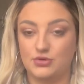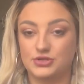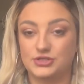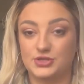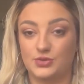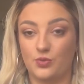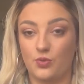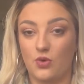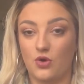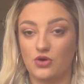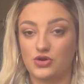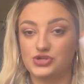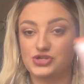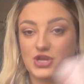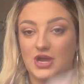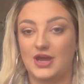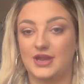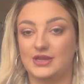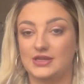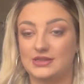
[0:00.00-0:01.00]
body wash
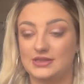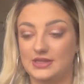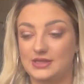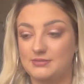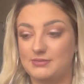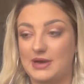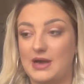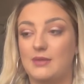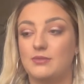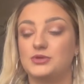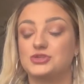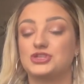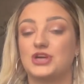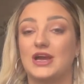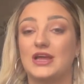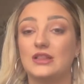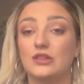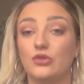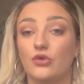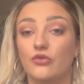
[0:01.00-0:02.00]
and a lip balm, which
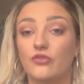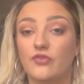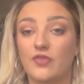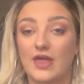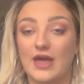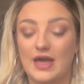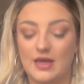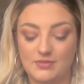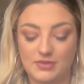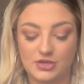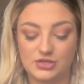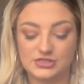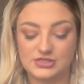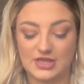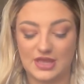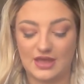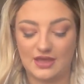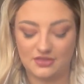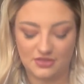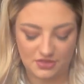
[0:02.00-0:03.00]
I love that because
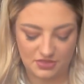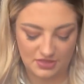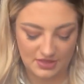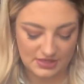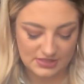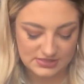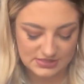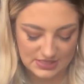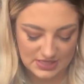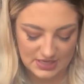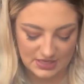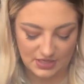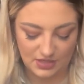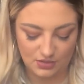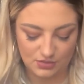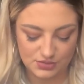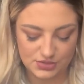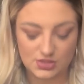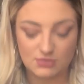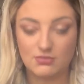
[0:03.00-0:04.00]
they are the things that I
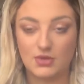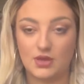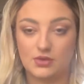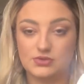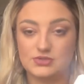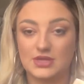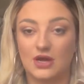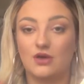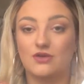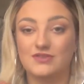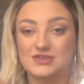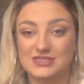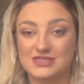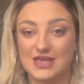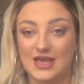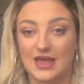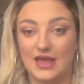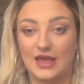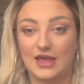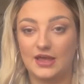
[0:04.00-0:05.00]
use the most out of a
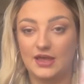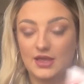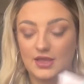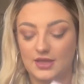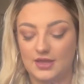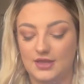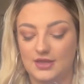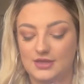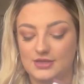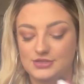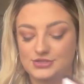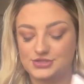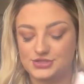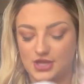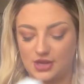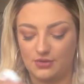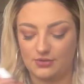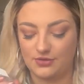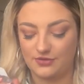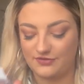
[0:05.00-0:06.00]
set.
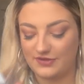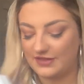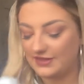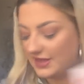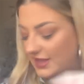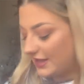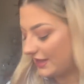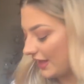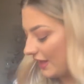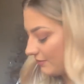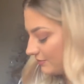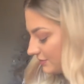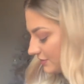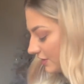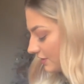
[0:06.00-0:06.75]
So the fact that it came with